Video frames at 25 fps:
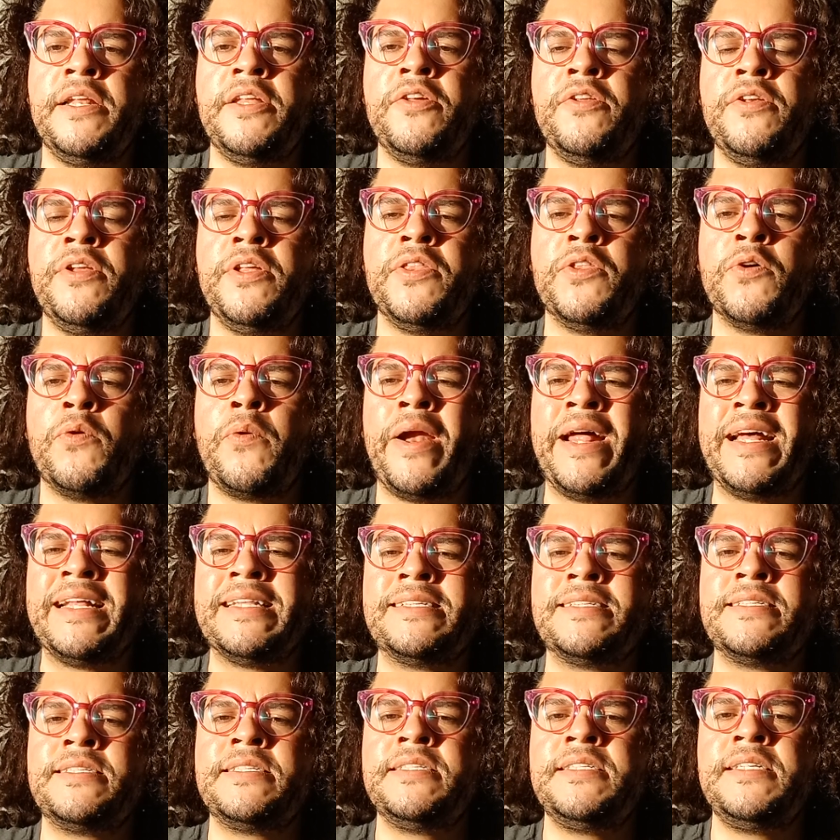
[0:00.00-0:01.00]
You need the right
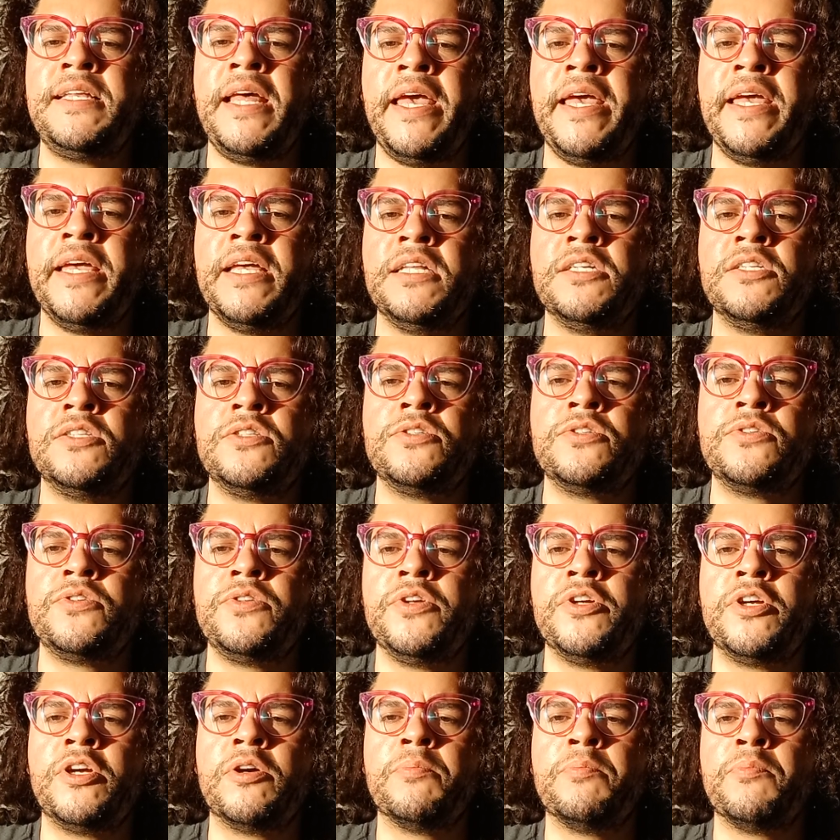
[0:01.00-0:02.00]
stage so
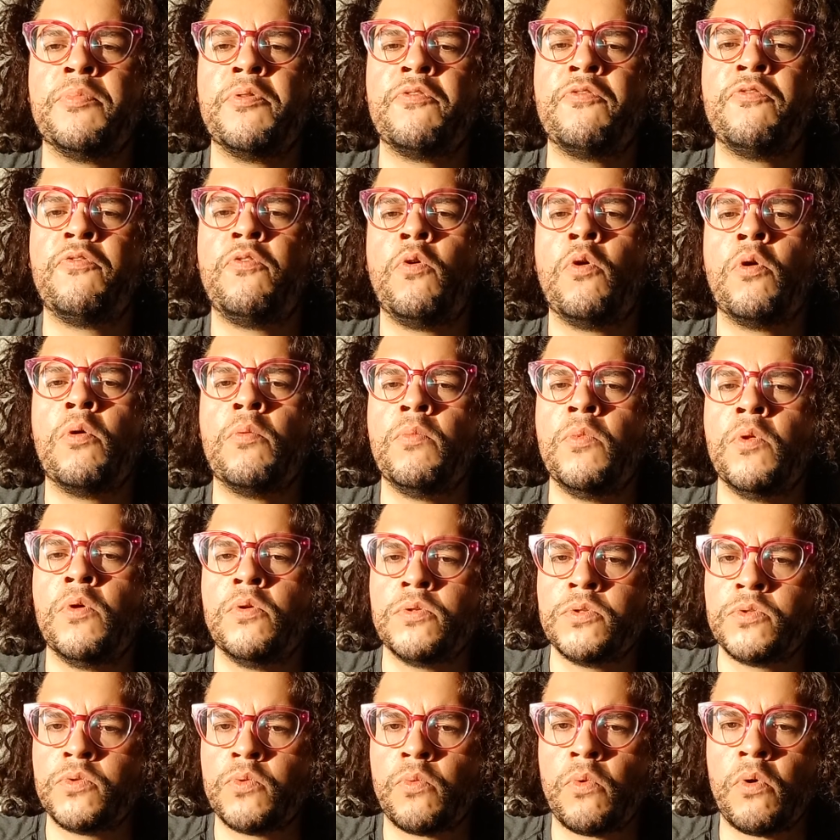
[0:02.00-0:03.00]
you could perform
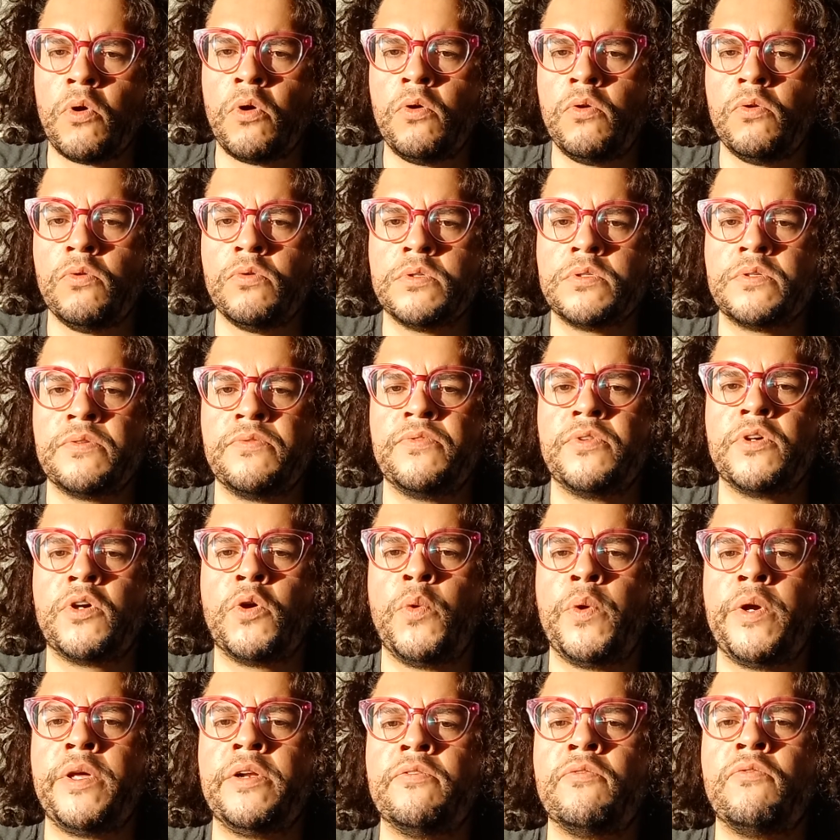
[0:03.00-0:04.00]
those roles of the
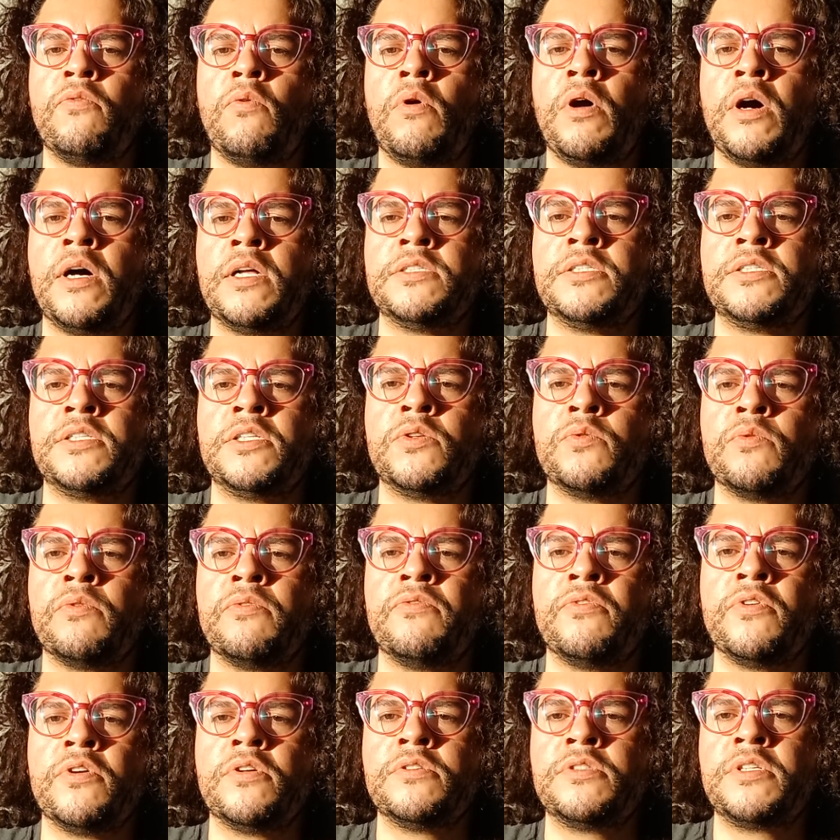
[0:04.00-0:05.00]
Queen of Wands in the
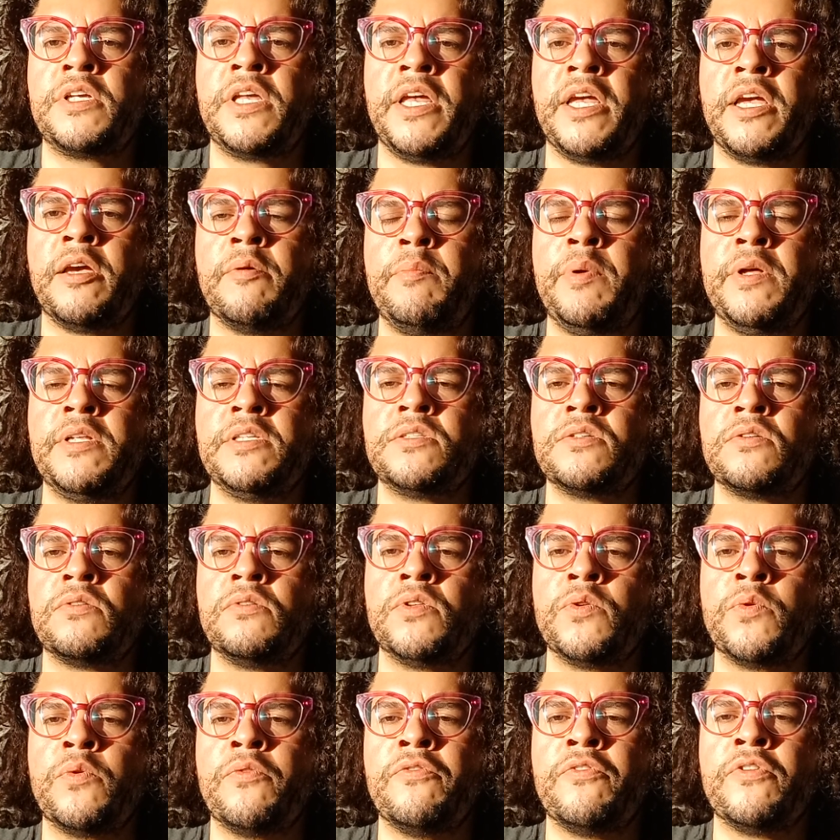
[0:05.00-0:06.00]
reverse, King of Pentacles
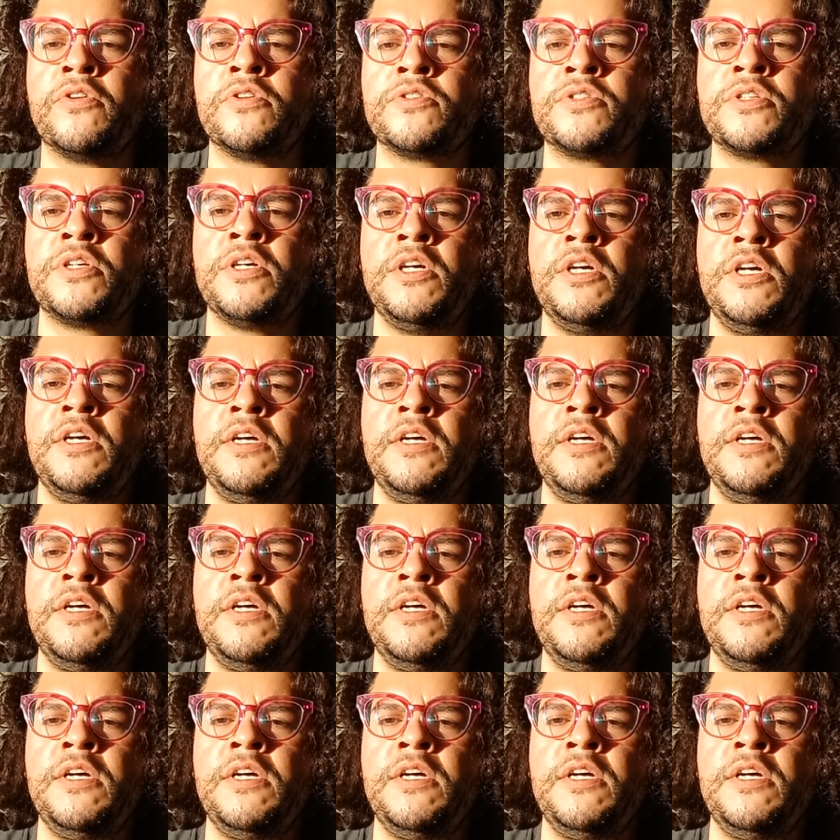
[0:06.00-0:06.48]
in the reverse.